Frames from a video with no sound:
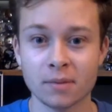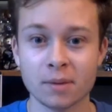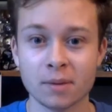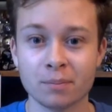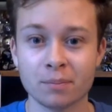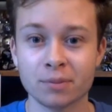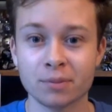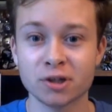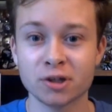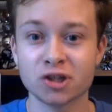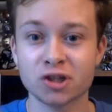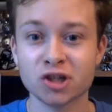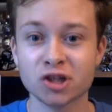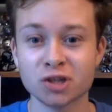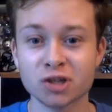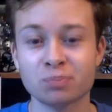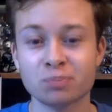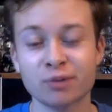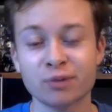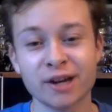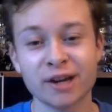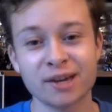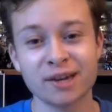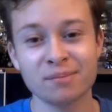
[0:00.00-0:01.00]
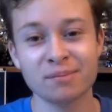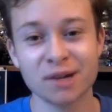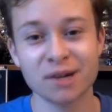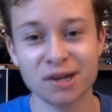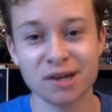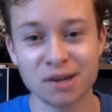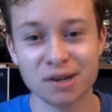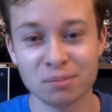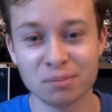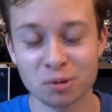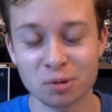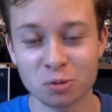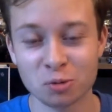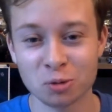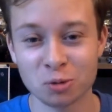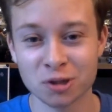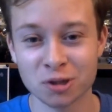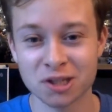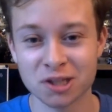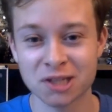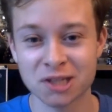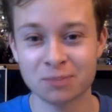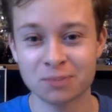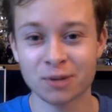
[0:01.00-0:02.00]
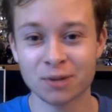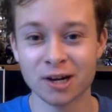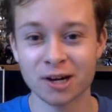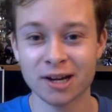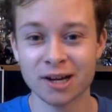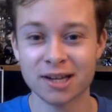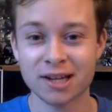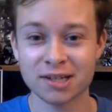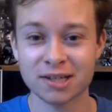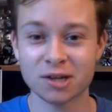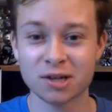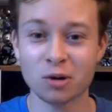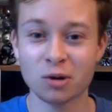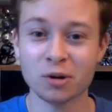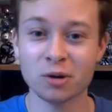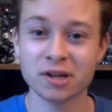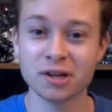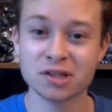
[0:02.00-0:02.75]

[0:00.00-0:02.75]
But just breaking my number 1 spot is going